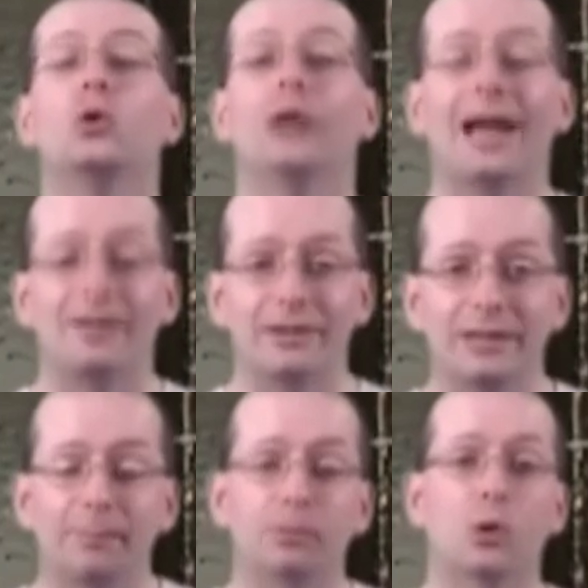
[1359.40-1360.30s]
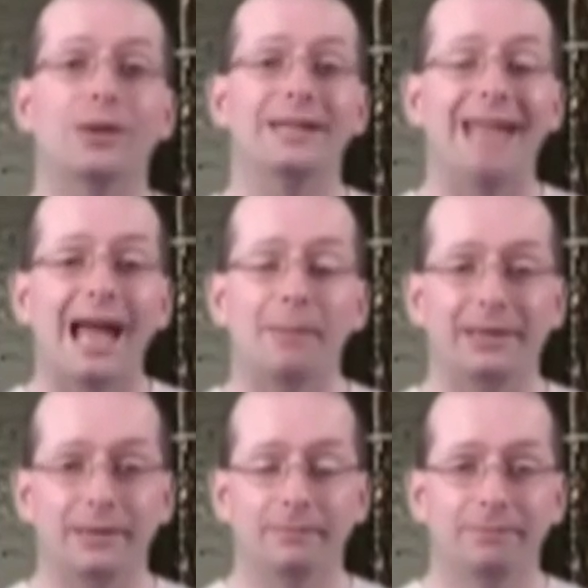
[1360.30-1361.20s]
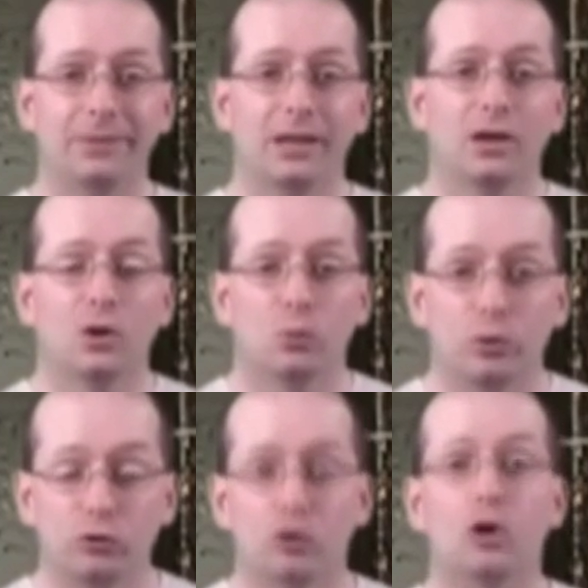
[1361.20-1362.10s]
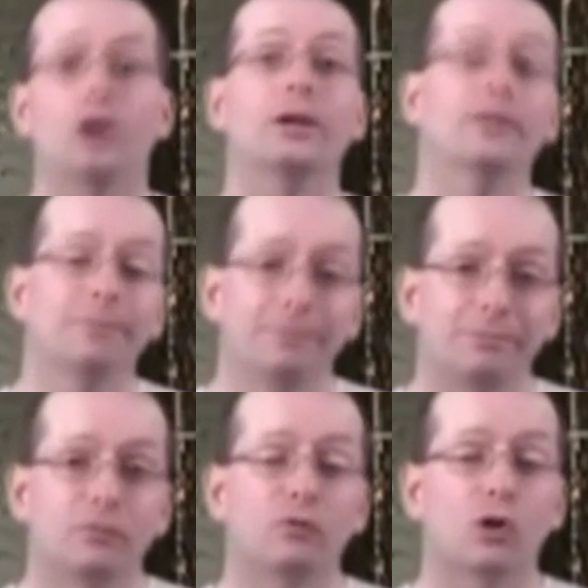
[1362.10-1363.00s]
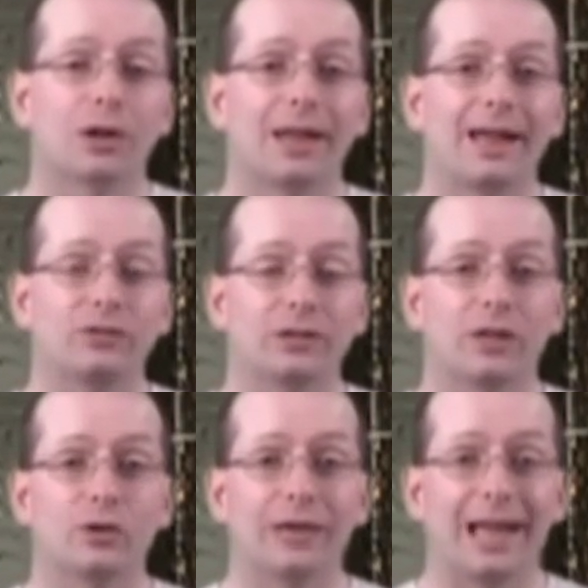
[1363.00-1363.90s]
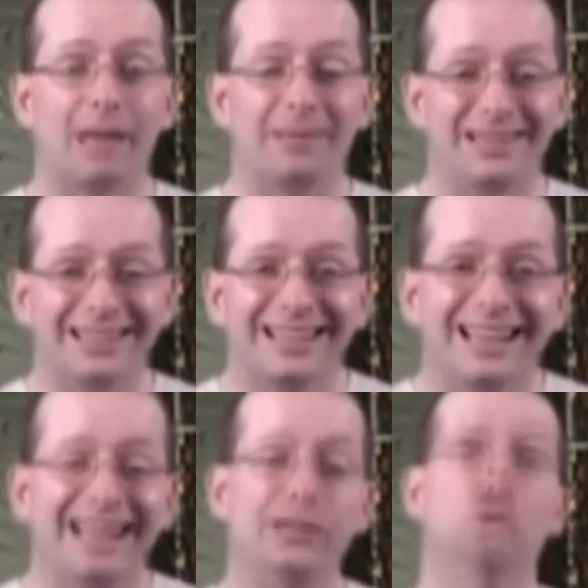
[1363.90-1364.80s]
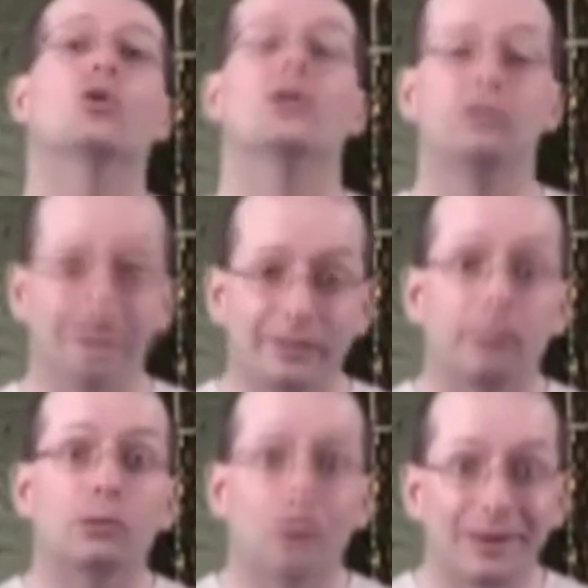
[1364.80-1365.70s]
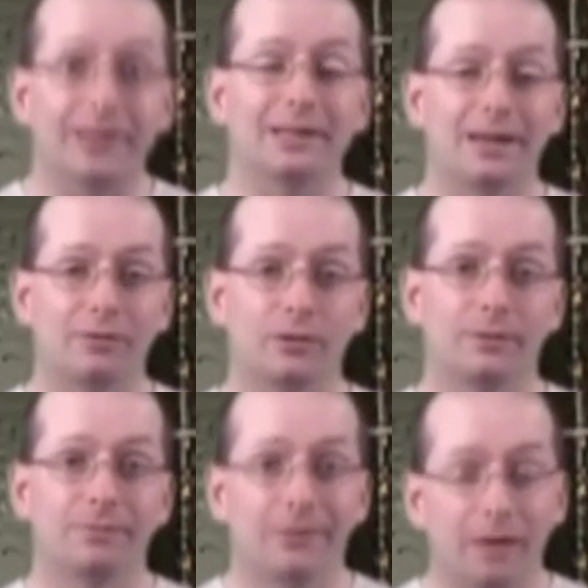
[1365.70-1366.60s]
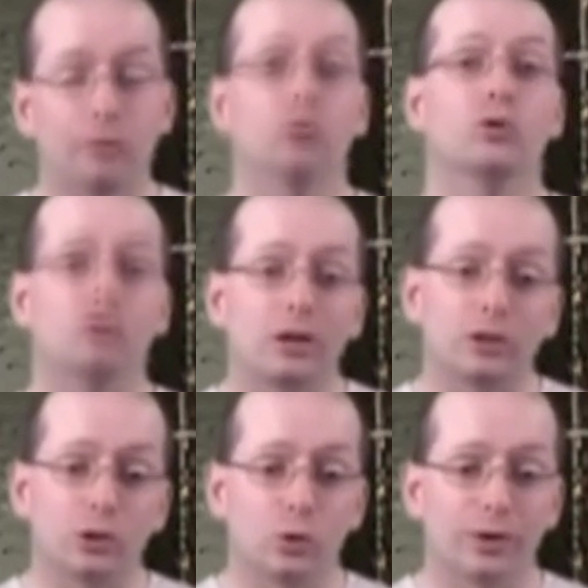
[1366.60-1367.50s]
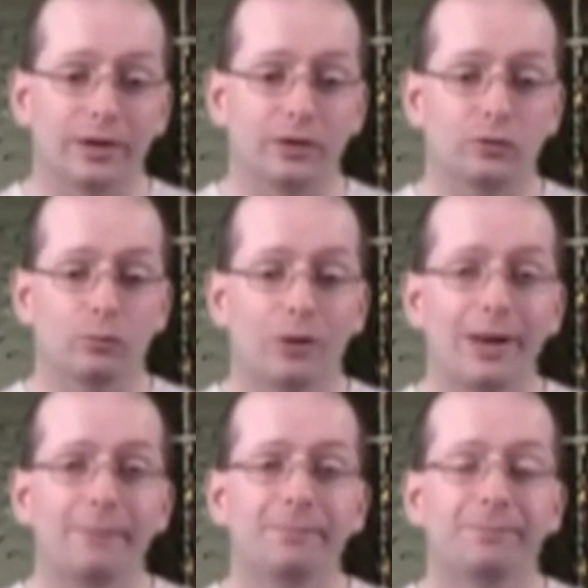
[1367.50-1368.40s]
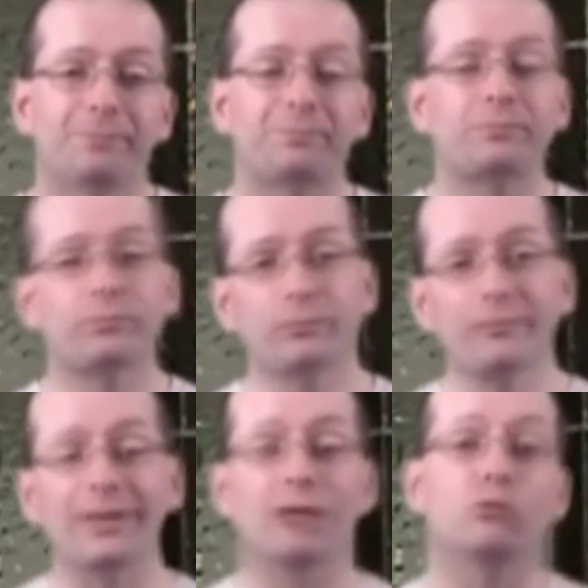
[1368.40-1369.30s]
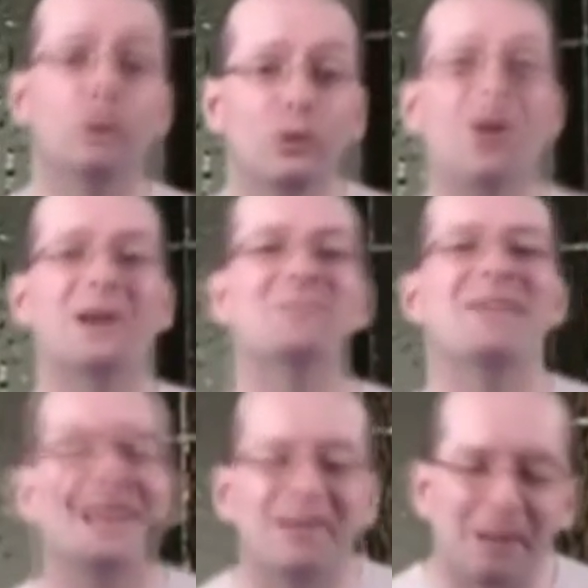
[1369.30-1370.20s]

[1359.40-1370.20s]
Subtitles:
you could have a diploid gamete, which could fertilize another gamete, increasing the ploidy level of the resulting organism, right? If we want to make a